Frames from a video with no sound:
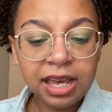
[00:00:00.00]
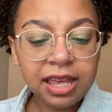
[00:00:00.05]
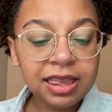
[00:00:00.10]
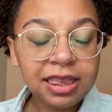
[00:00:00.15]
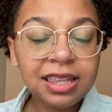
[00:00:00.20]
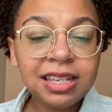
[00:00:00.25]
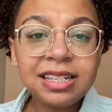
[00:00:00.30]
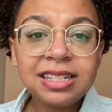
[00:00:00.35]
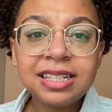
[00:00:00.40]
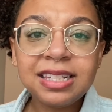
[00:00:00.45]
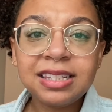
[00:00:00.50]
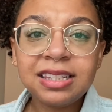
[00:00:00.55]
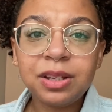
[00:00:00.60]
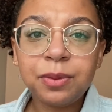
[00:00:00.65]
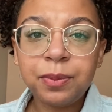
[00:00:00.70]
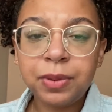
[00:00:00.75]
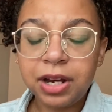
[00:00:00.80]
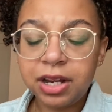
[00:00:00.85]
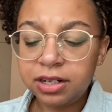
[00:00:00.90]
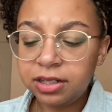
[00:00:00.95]
The
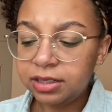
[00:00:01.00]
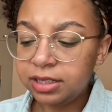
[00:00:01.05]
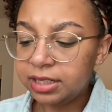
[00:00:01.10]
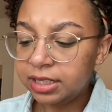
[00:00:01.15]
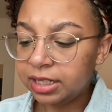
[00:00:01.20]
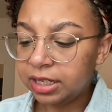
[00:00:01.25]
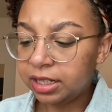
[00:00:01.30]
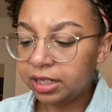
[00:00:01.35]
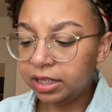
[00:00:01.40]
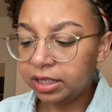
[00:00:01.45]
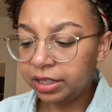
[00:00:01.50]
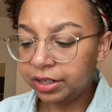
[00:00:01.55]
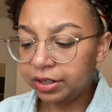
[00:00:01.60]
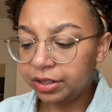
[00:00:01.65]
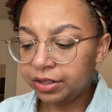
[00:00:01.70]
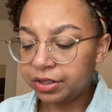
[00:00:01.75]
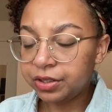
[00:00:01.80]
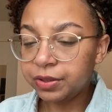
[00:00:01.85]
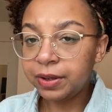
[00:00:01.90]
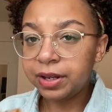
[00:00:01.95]
bottle isn't clear,
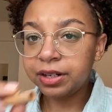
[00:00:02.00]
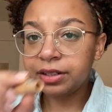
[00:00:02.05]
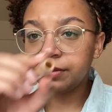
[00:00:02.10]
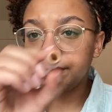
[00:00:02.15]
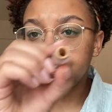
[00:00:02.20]
so